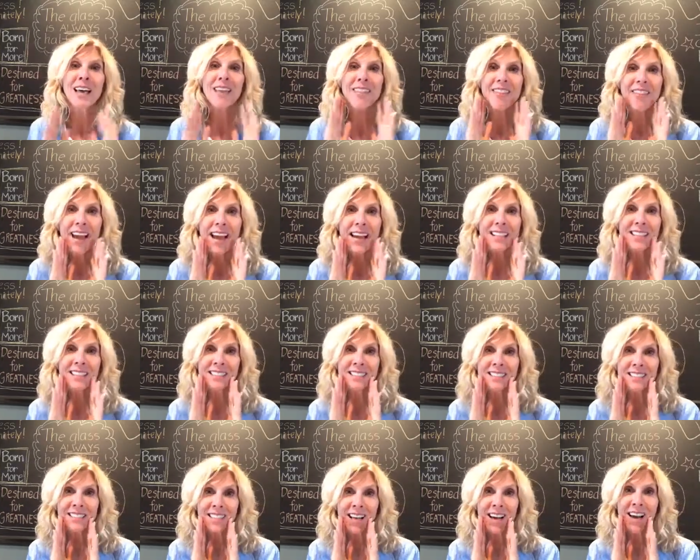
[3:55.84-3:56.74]
that's a
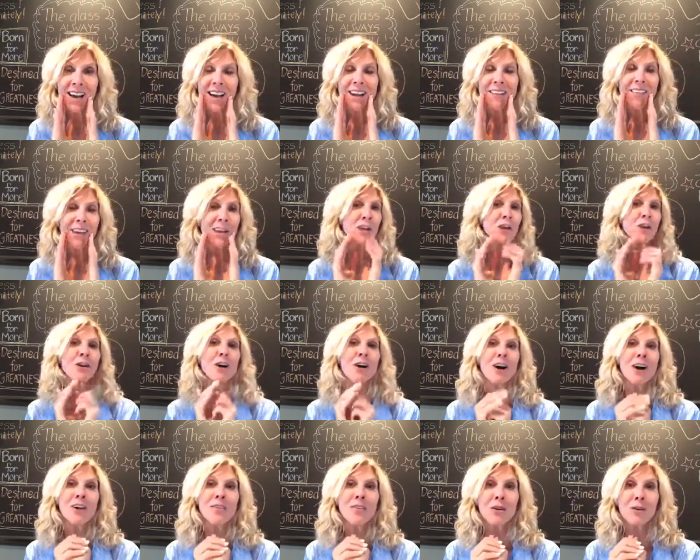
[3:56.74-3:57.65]
sign that you're
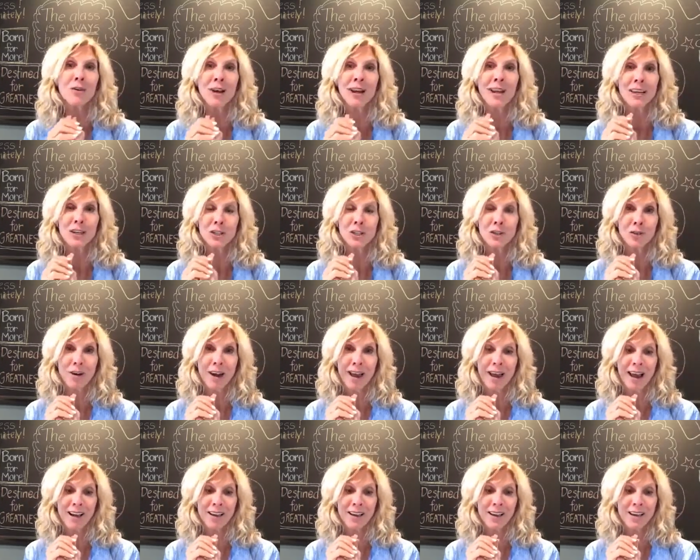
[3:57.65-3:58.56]
on the right
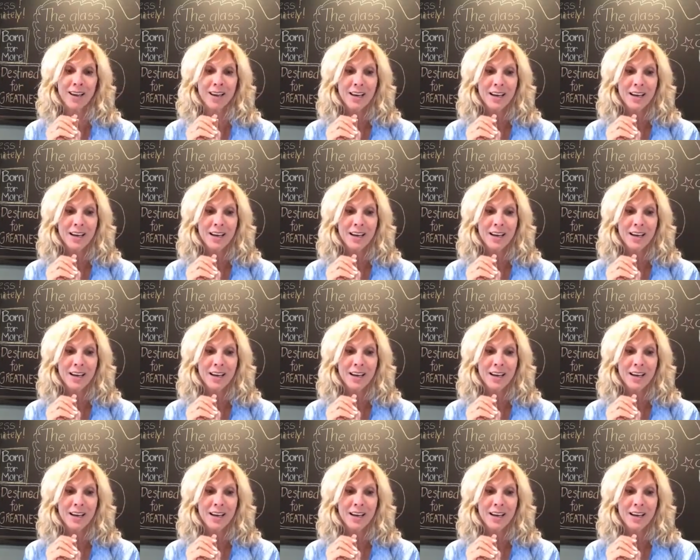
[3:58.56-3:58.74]
track.